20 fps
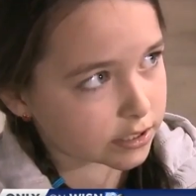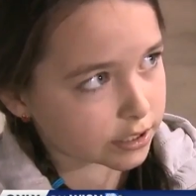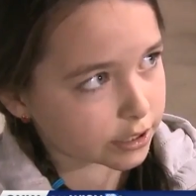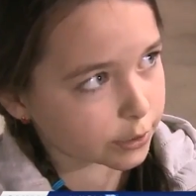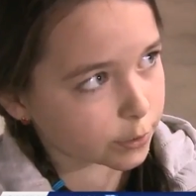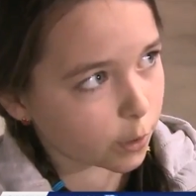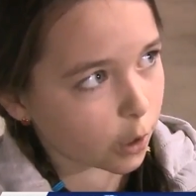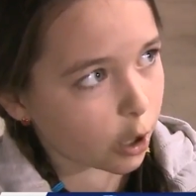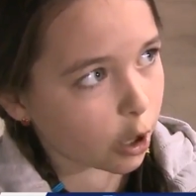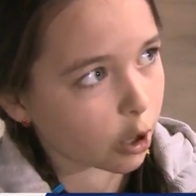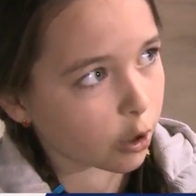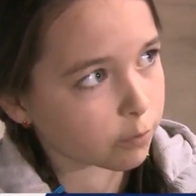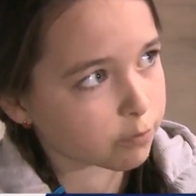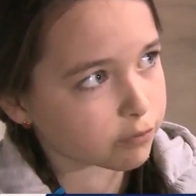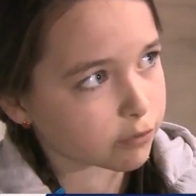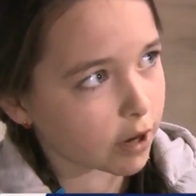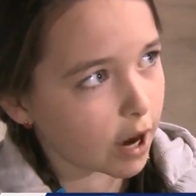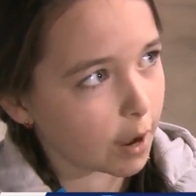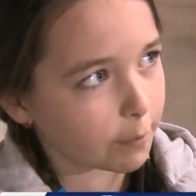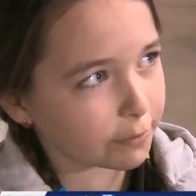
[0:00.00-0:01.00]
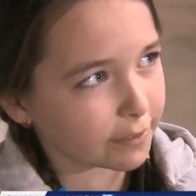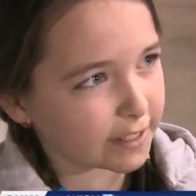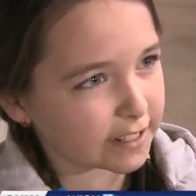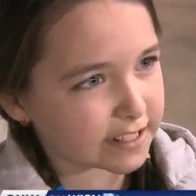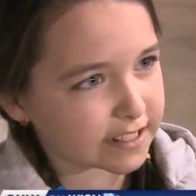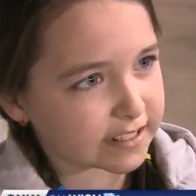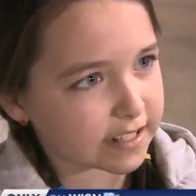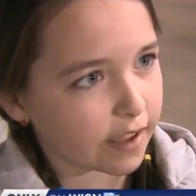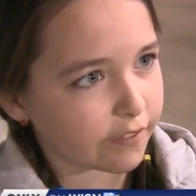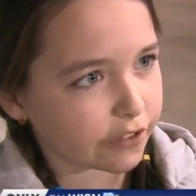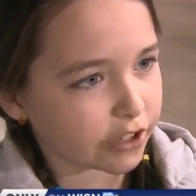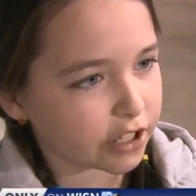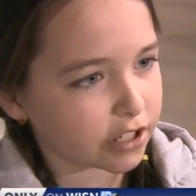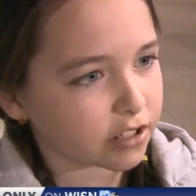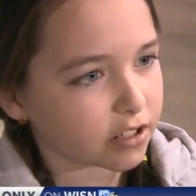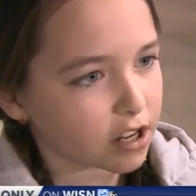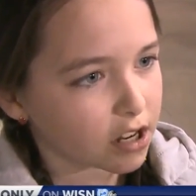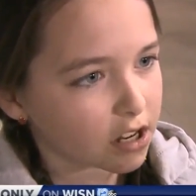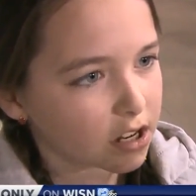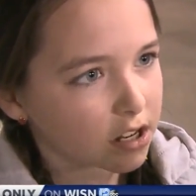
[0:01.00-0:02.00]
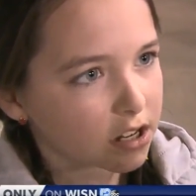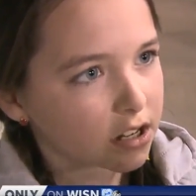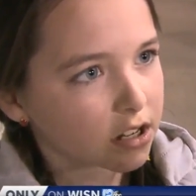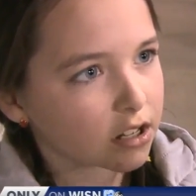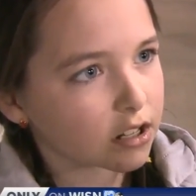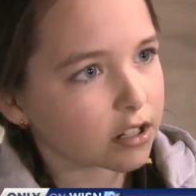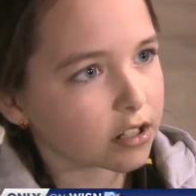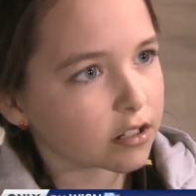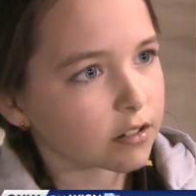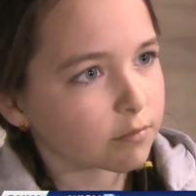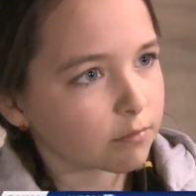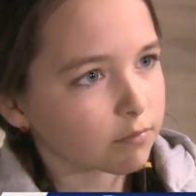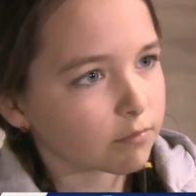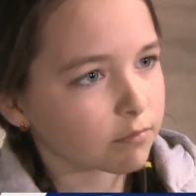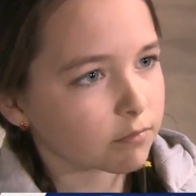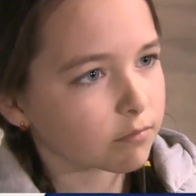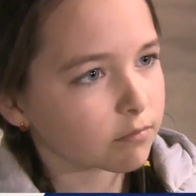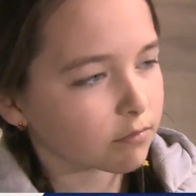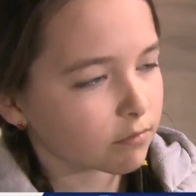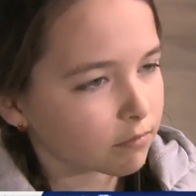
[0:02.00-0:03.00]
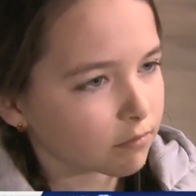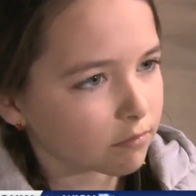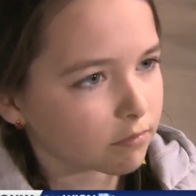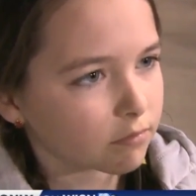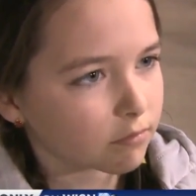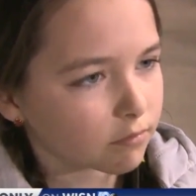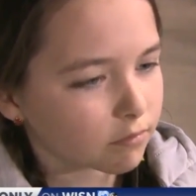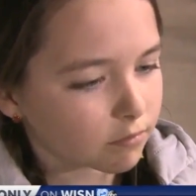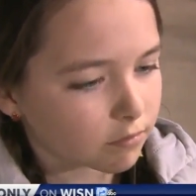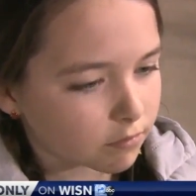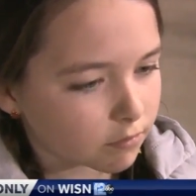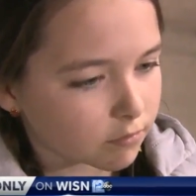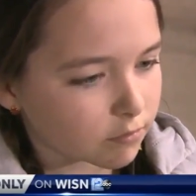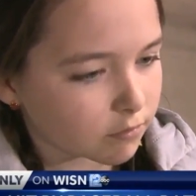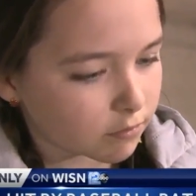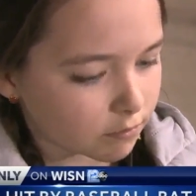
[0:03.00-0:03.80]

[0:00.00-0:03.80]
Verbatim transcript: 0, probably a 7. 7? Okay. But you're doing